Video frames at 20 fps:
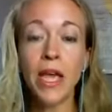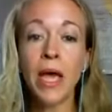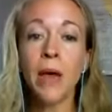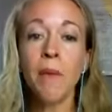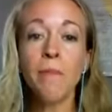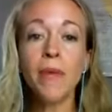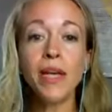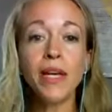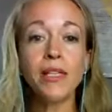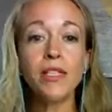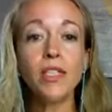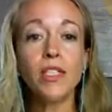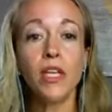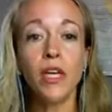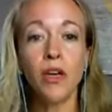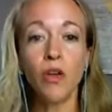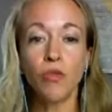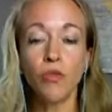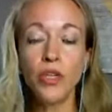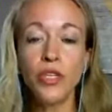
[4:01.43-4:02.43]
Because
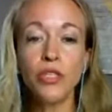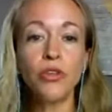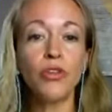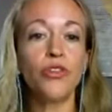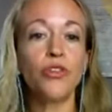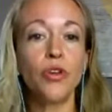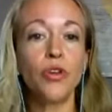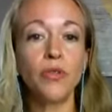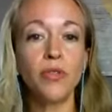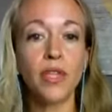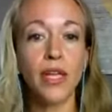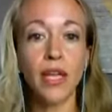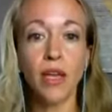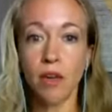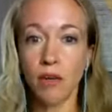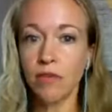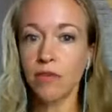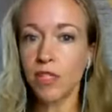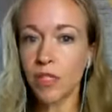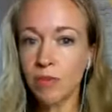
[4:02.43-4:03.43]
research shows, like,
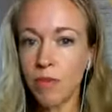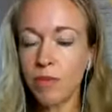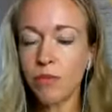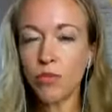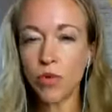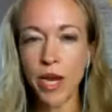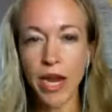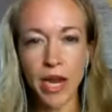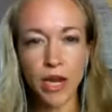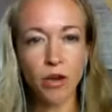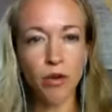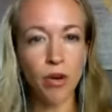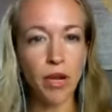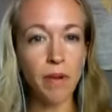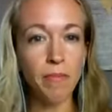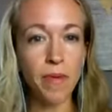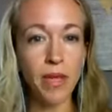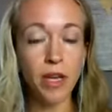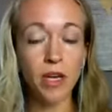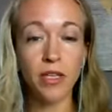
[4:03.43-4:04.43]
sometimes we're angry
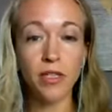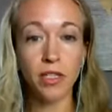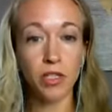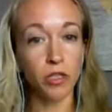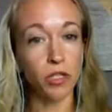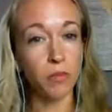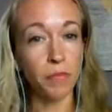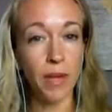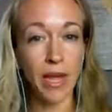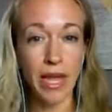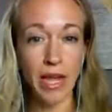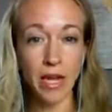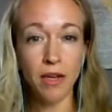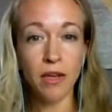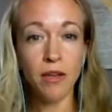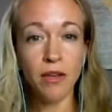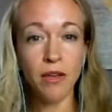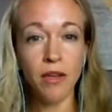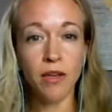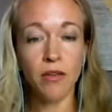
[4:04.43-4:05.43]
because there's
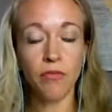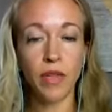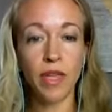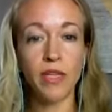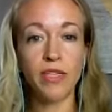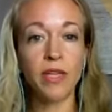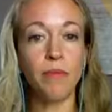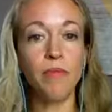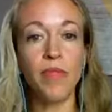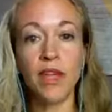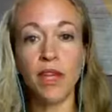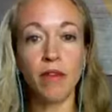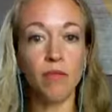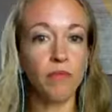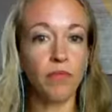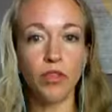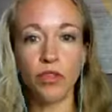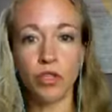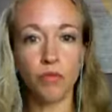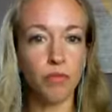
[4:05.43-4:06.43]
pain, like
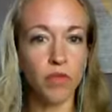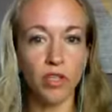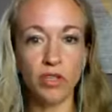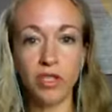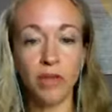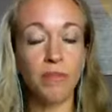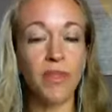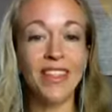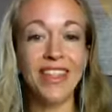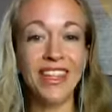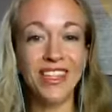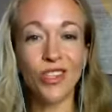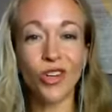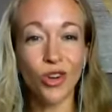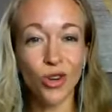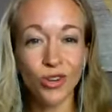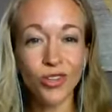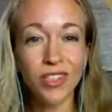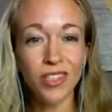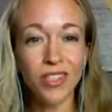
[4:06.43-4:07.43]
there's something that's
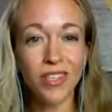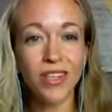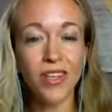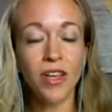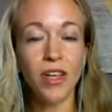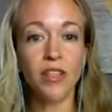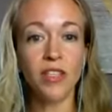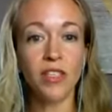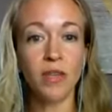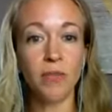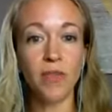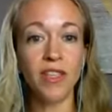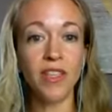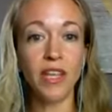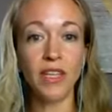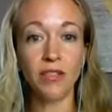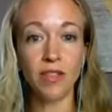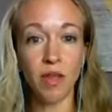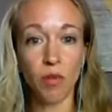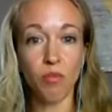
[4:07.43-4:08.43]
hurt, something
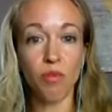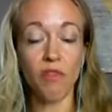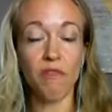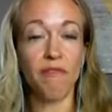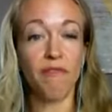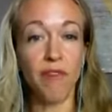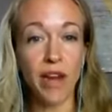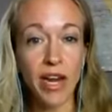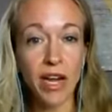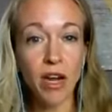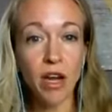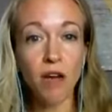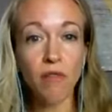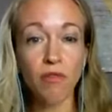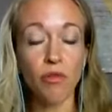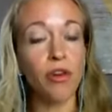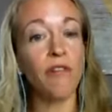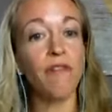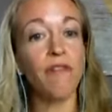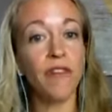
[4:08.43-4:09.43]
that we're afraid of,
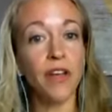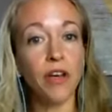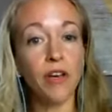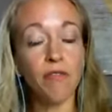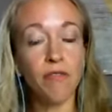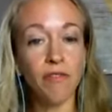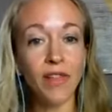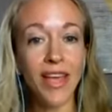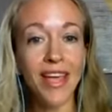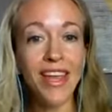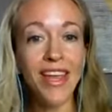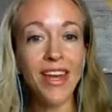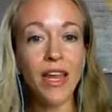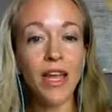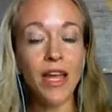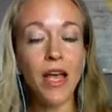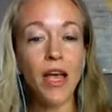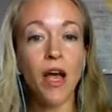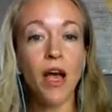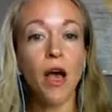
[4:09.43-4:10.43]
we're in fight or flight.
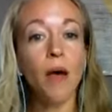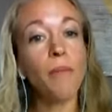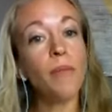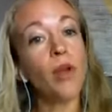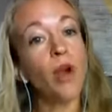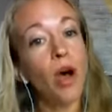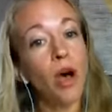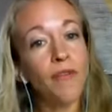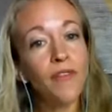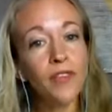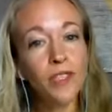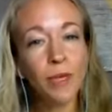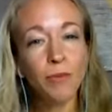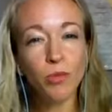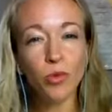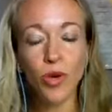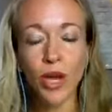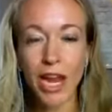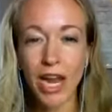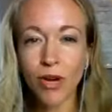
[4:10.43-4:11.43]
But oftentimes
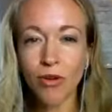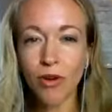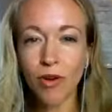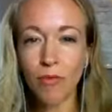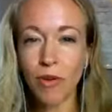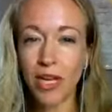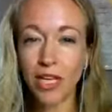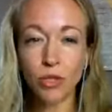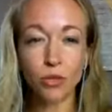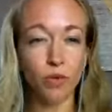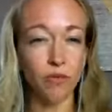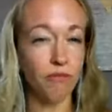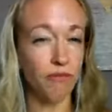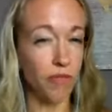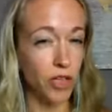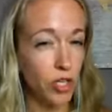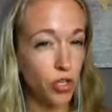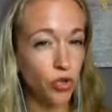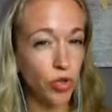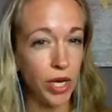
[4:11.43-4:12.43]
we're angry because we're
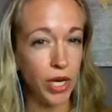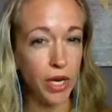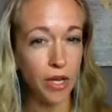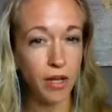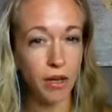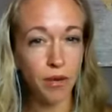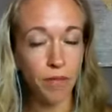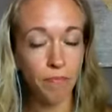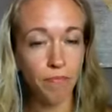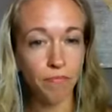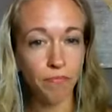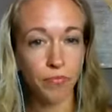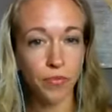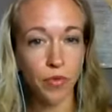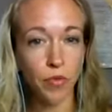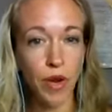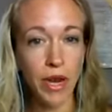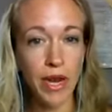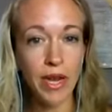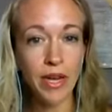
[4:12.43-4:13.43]
frustrated,
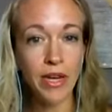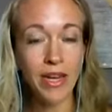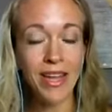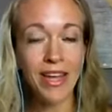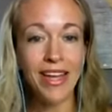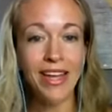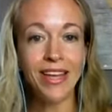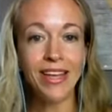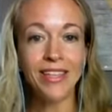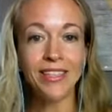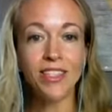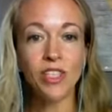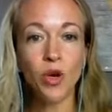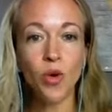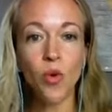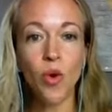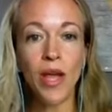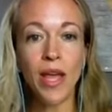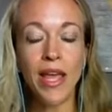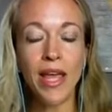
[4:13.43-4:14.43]
right?
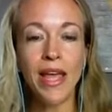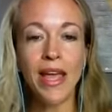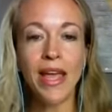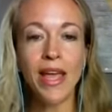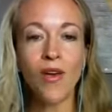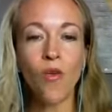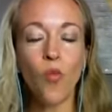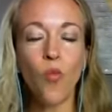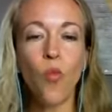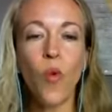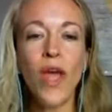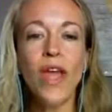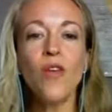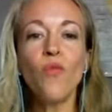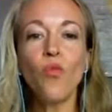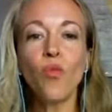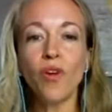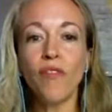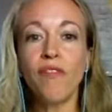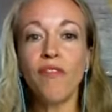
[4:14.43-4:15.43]
So
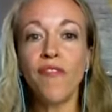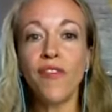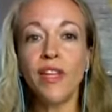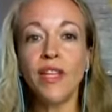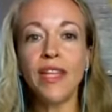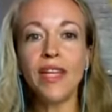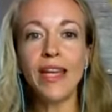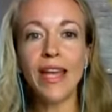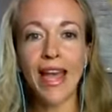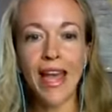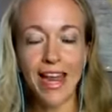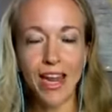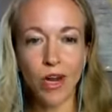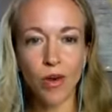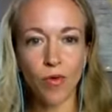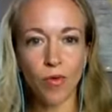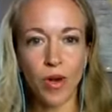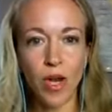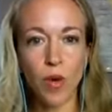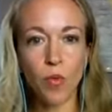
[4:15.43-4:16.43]
when we're feeling
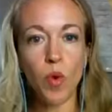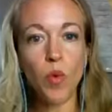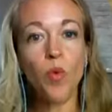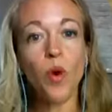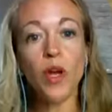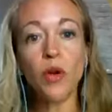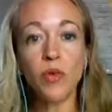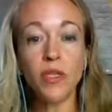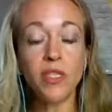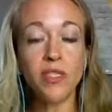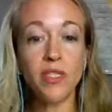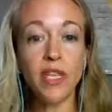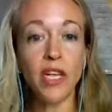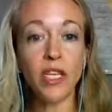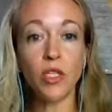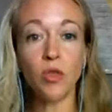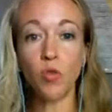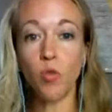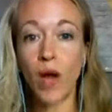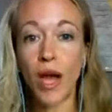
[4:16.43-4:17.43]
angry, we want to
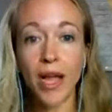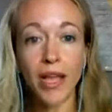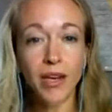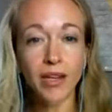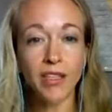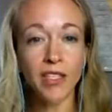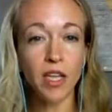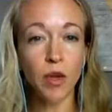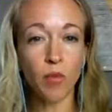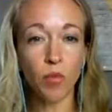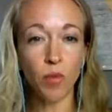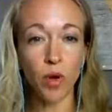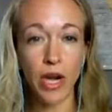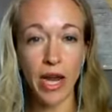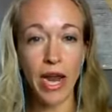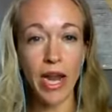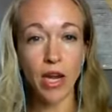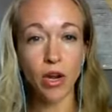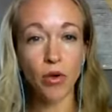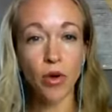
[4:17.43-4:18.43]
assess why it is that we're
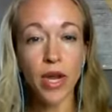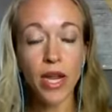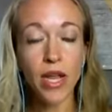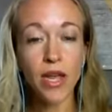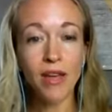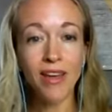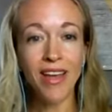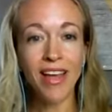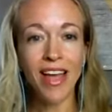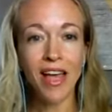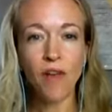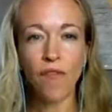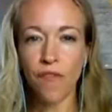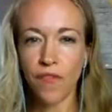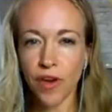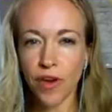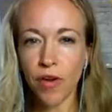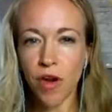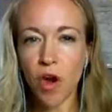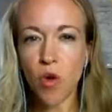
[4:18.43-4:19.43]
angry and
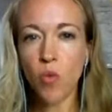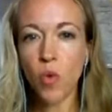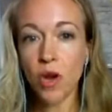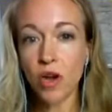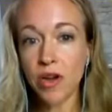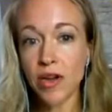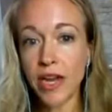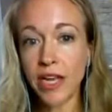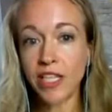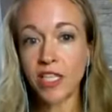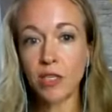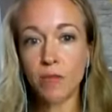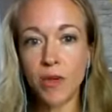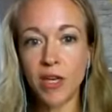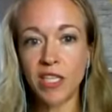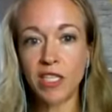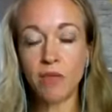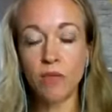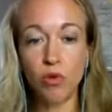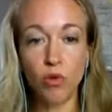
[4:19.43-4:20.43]
figure out what our next
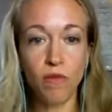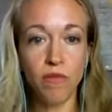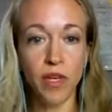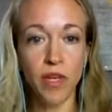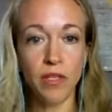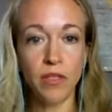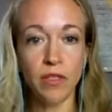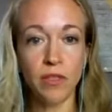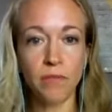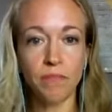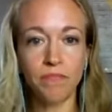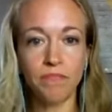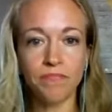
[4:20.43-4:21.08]
best move is.